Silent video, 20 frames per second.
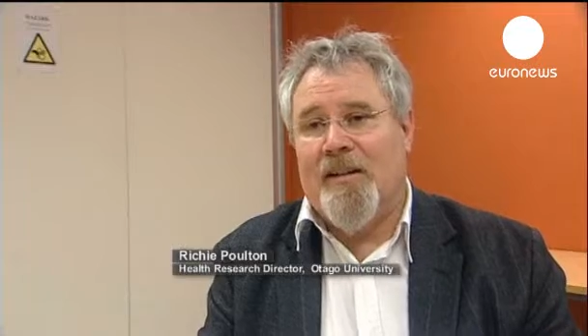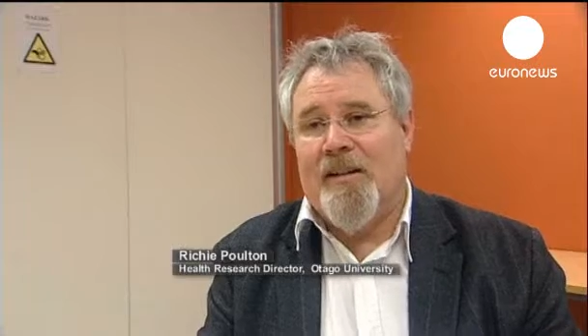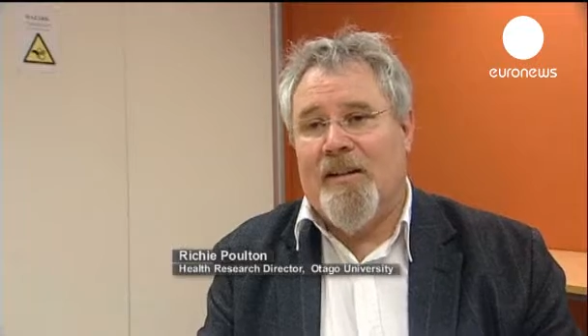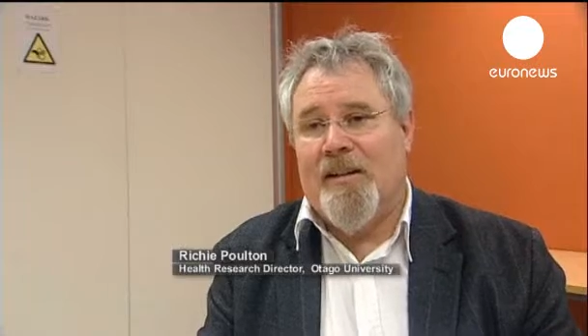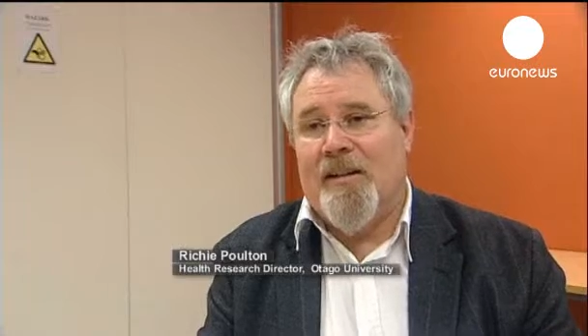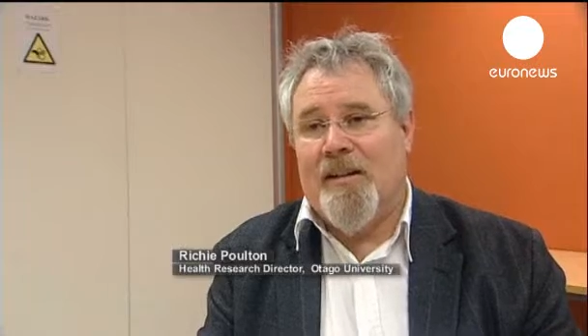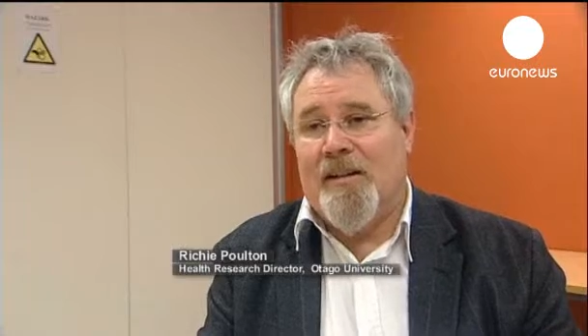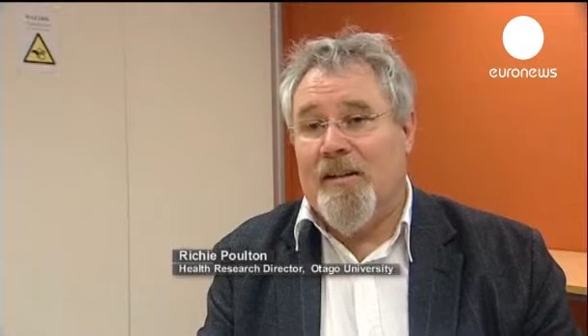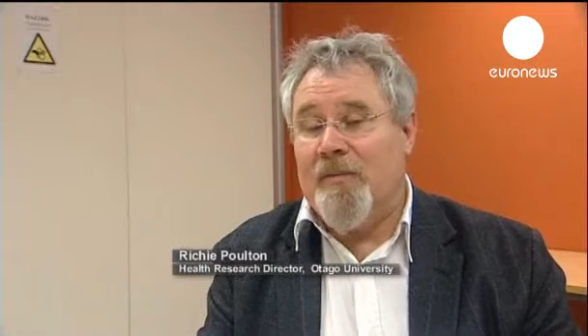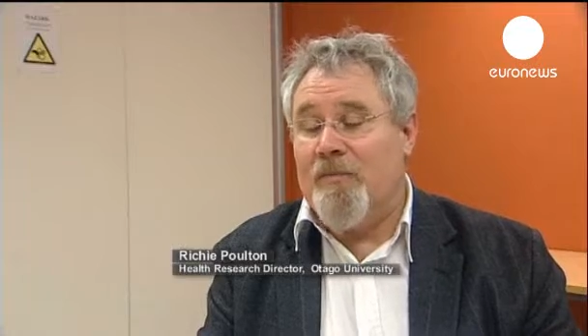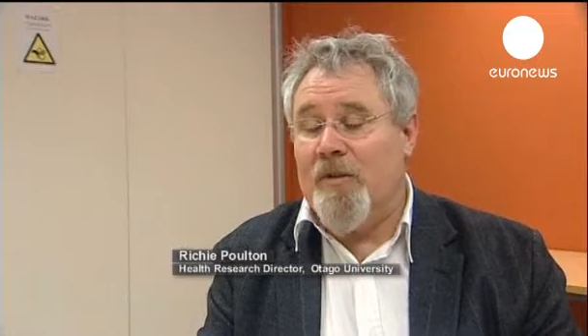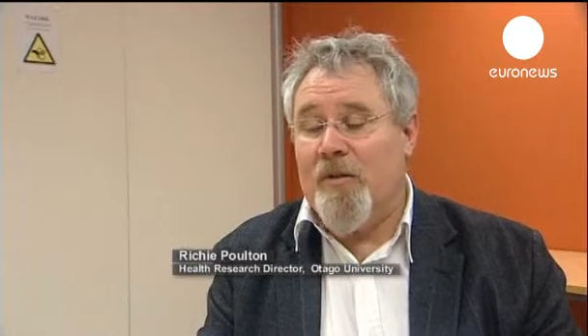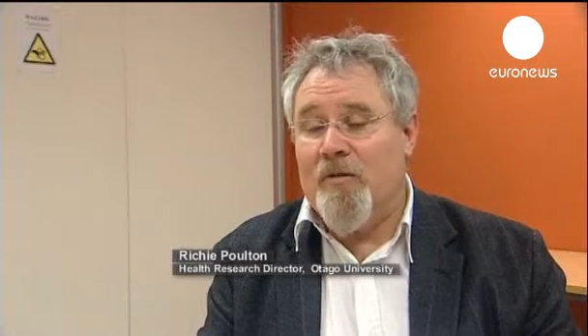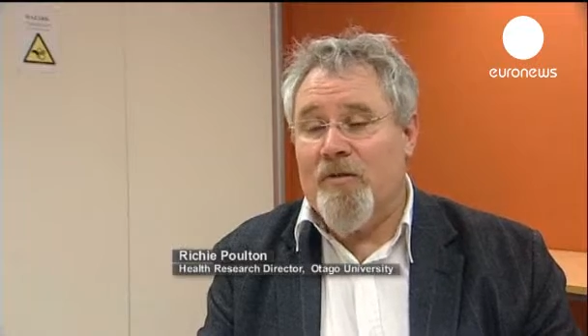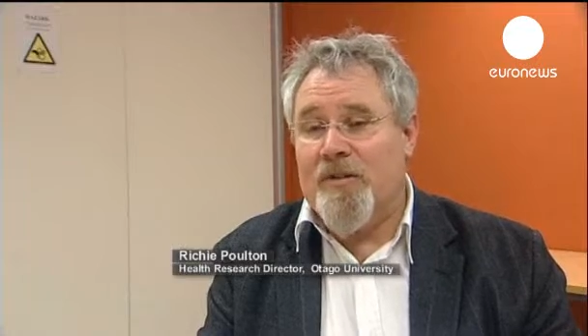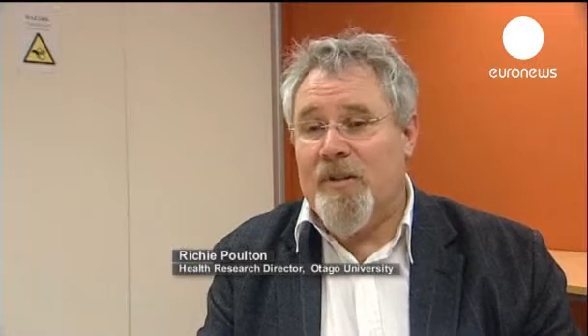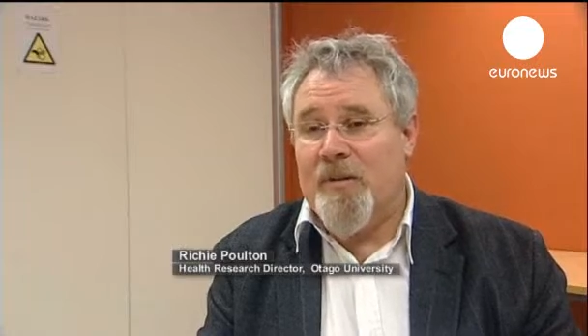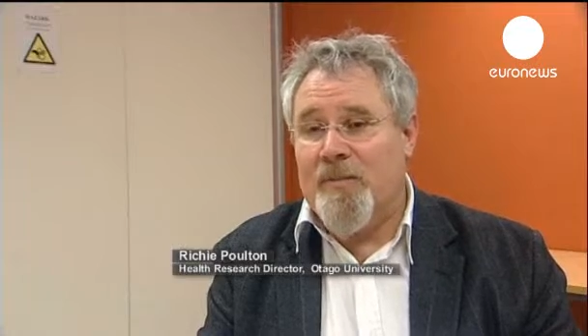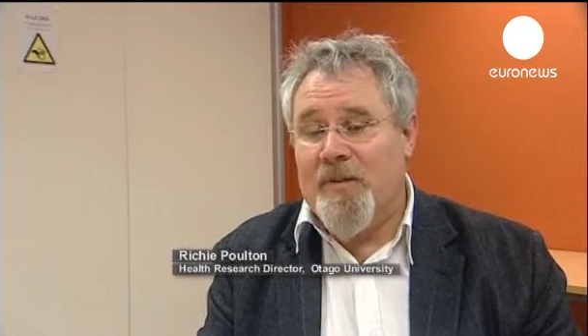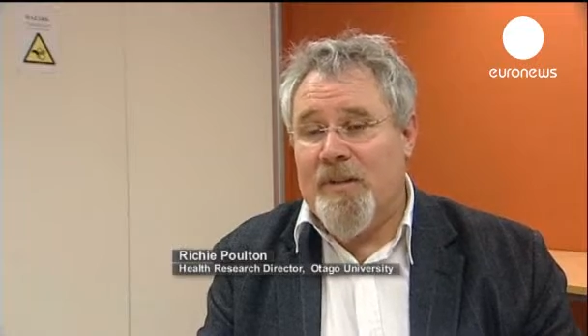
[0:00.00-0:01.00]
Uh, it
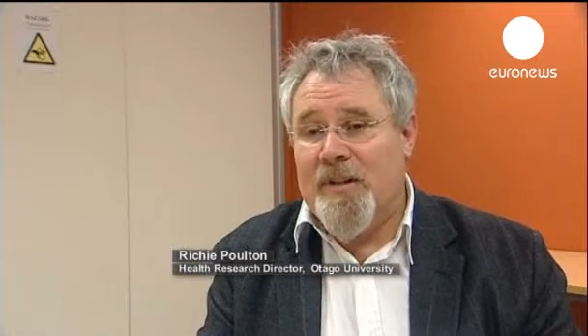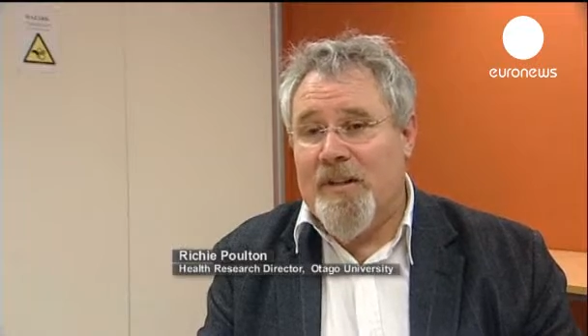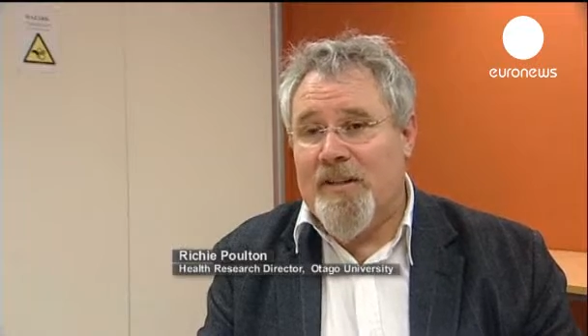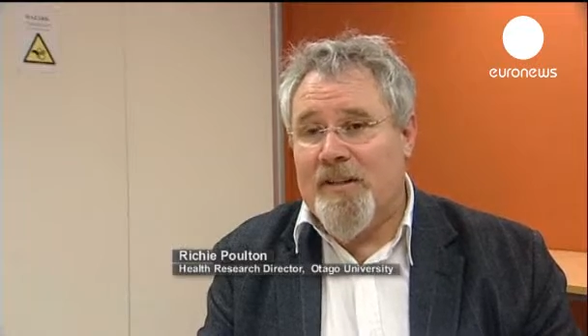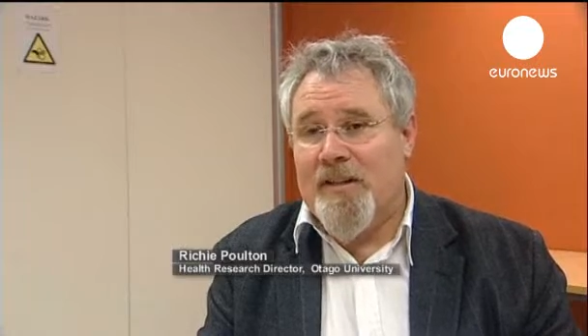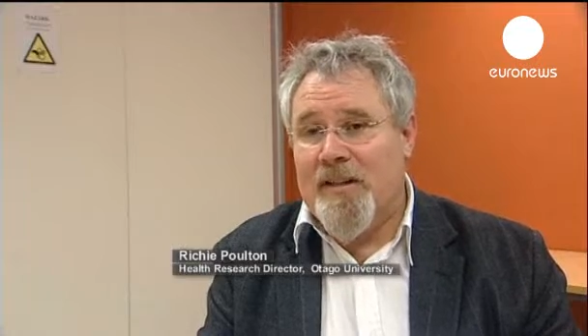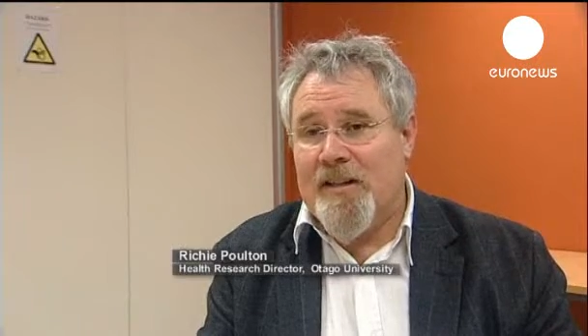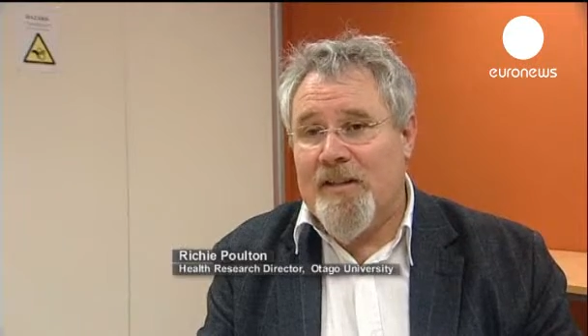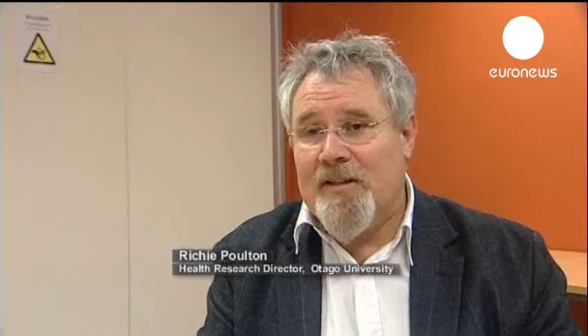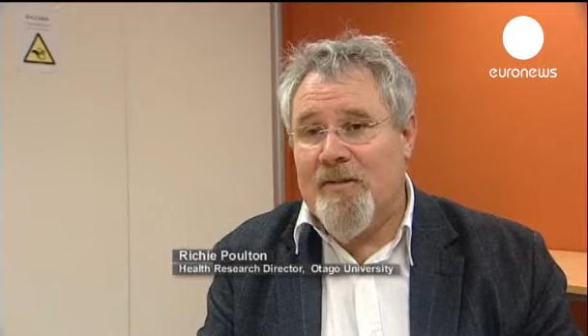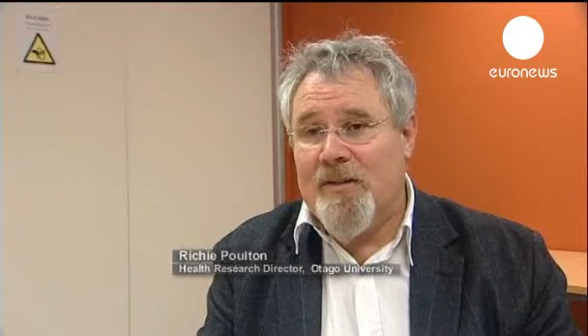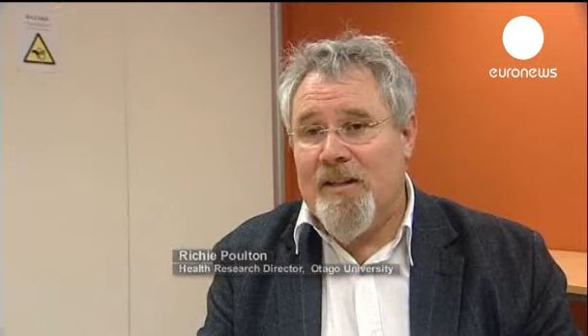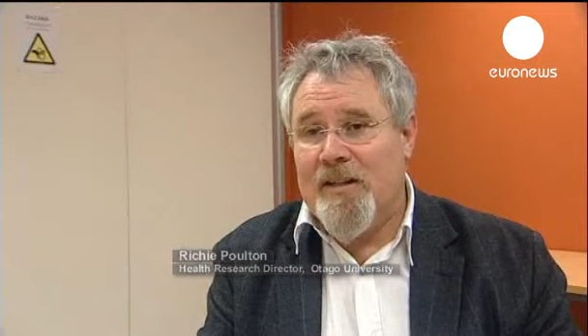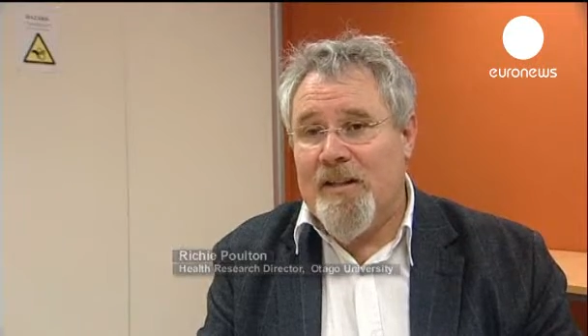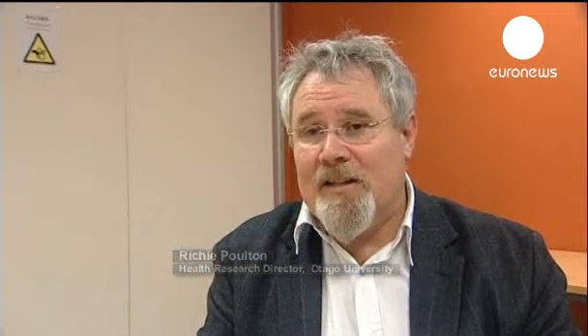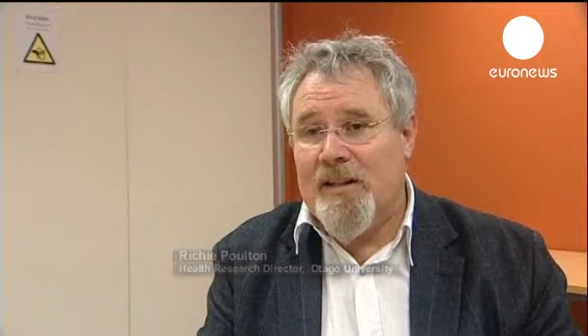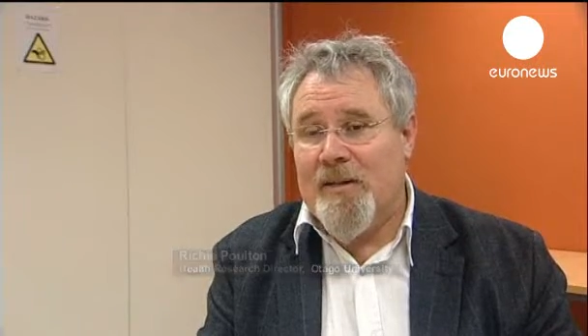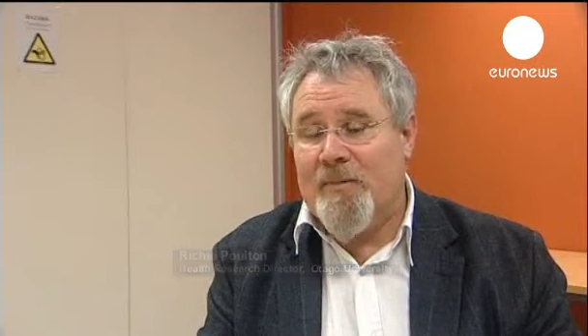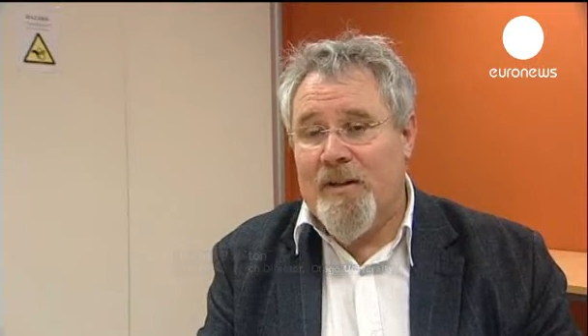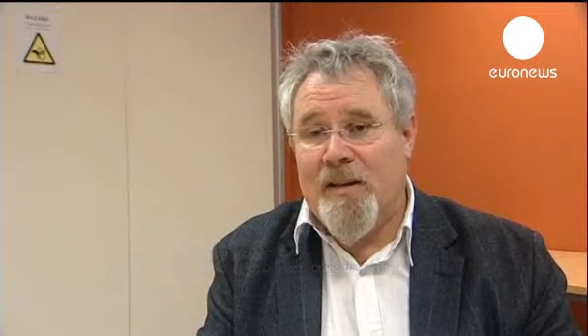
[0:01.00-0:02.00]
also predicts how you
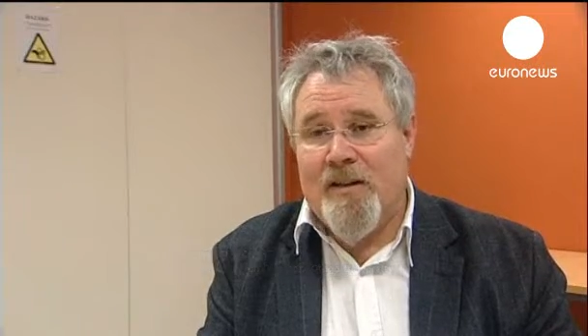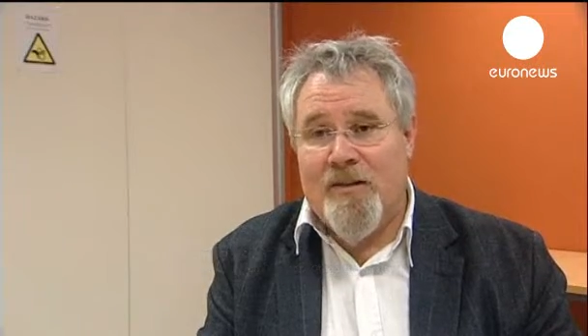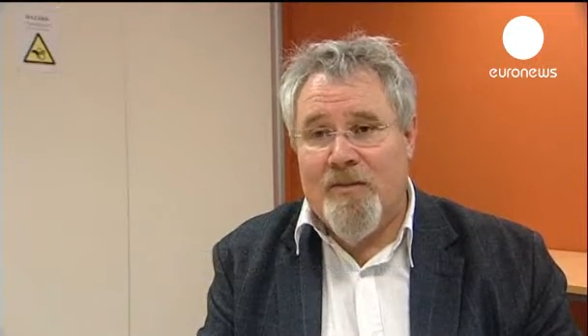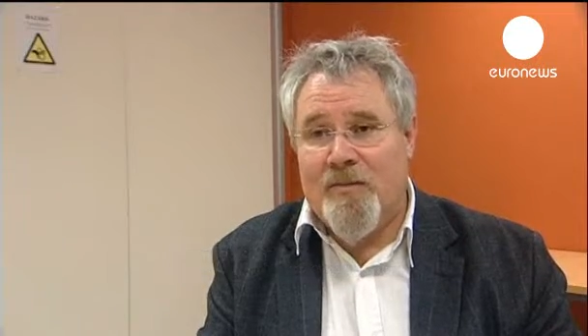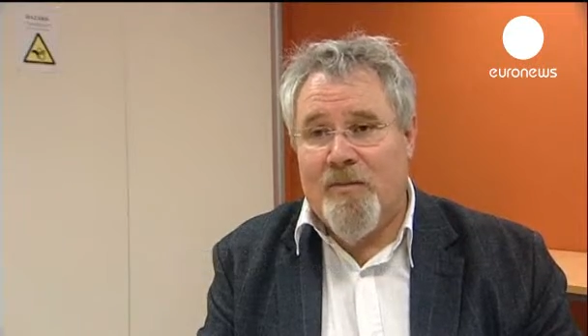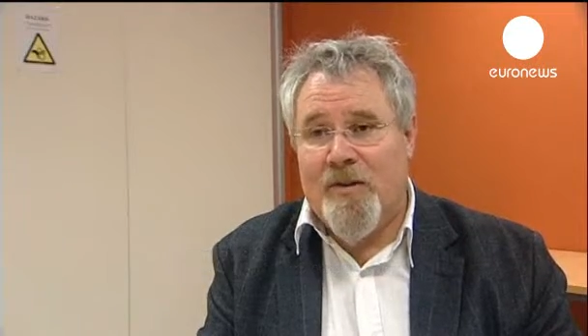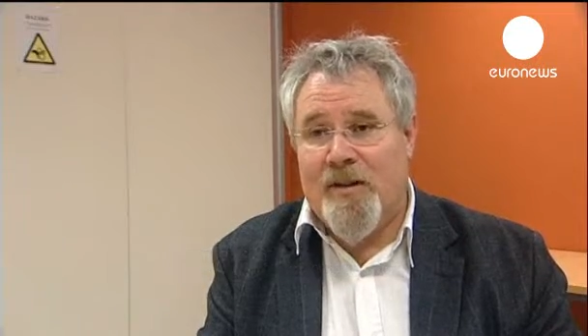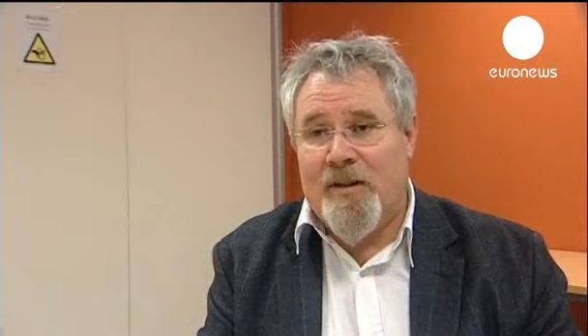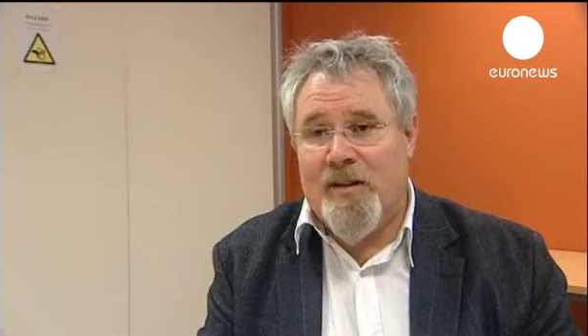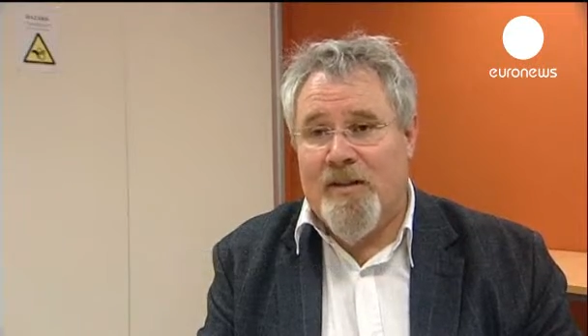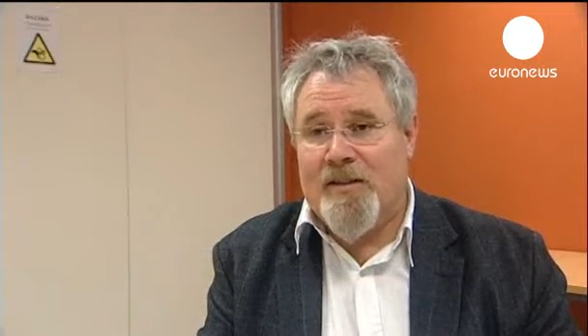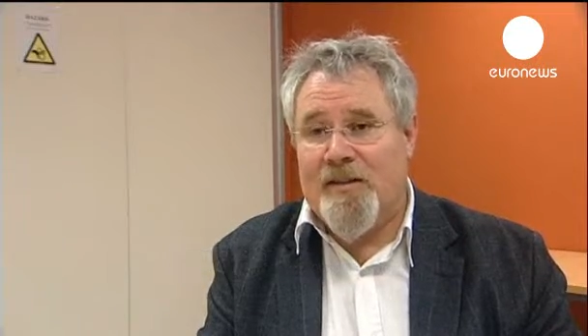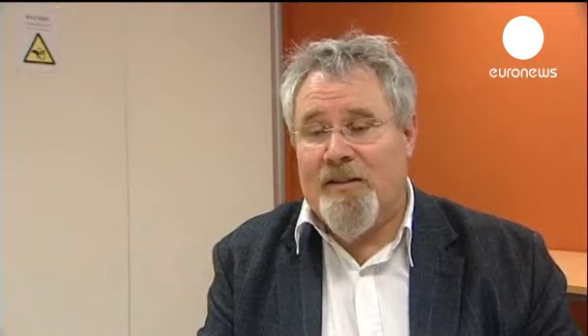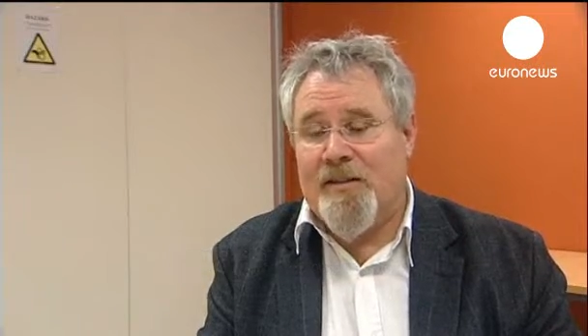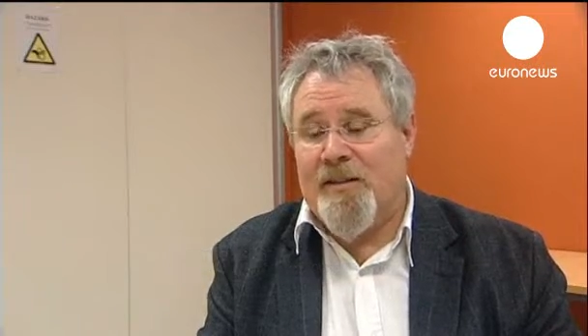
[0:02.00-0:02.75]
end up health wise.